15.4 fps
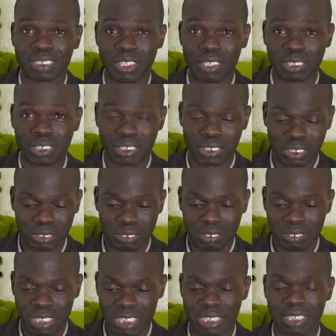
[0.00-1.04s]
talk to
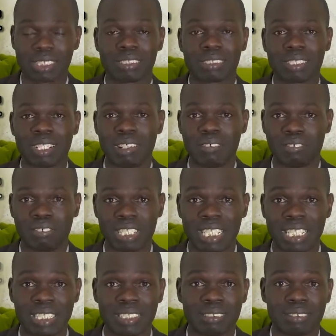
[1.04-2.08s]
you as
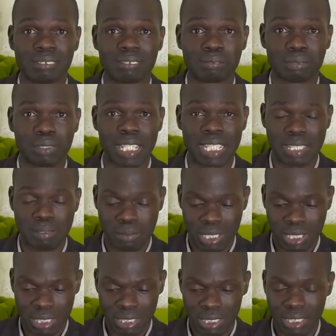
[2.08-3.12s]
African pride
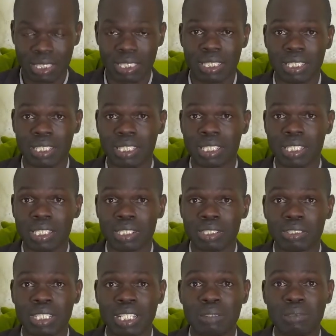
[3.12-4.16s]
images.
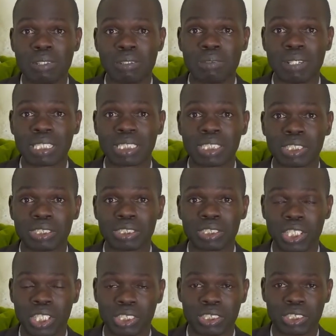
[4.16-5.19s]
Today we want to
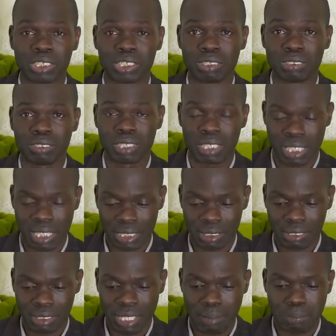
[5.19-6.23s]
talk to you on
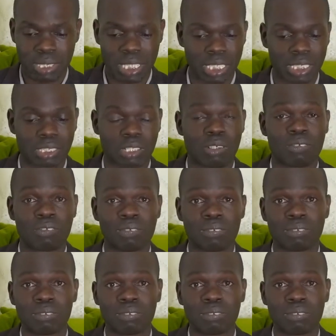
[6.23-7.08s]
the subject of